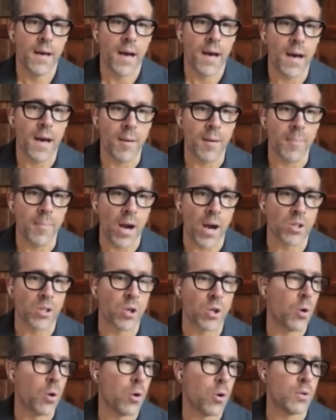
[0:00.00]
Our
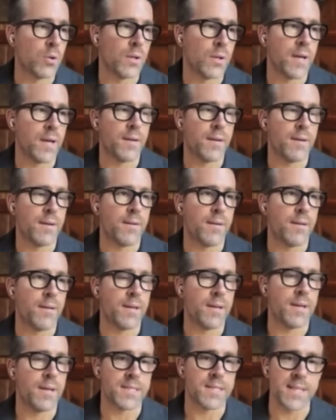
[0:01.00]
goal
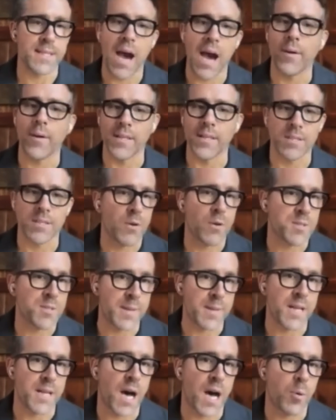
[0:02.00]
is now and has always
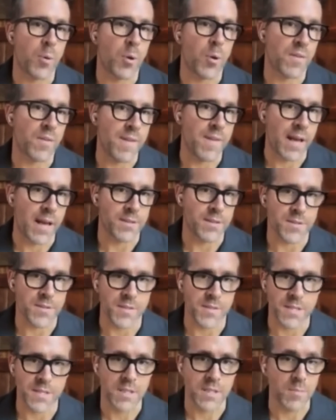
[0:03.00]
been to uphold the values
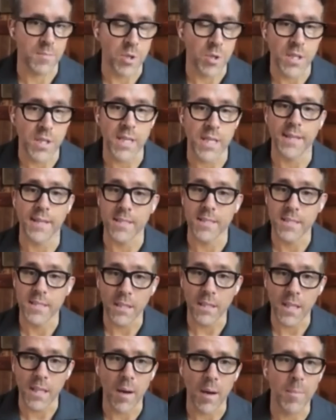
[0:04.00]
of this community and this
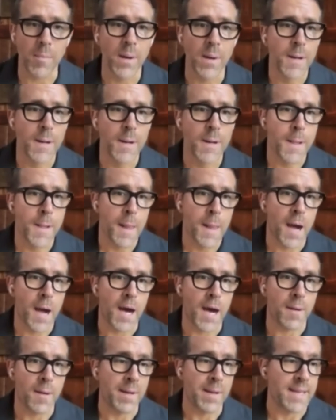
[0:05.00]
club,
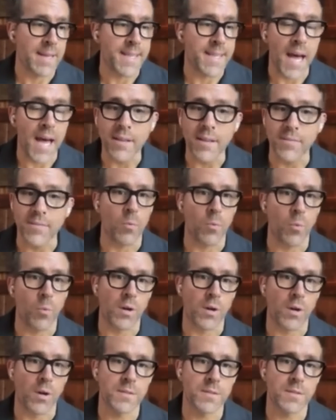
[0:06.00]
but none of it
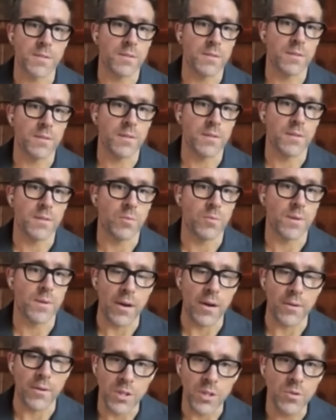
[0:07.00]
works
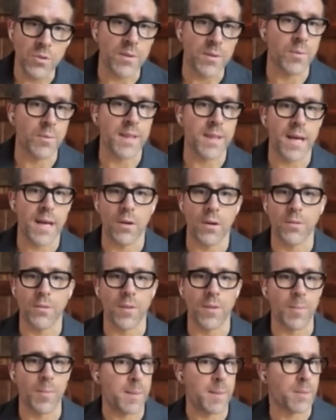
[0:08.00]
without you and without
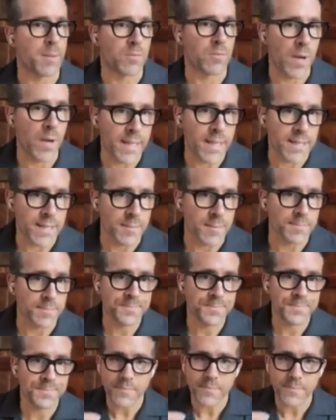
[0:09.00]
the people of Wrexham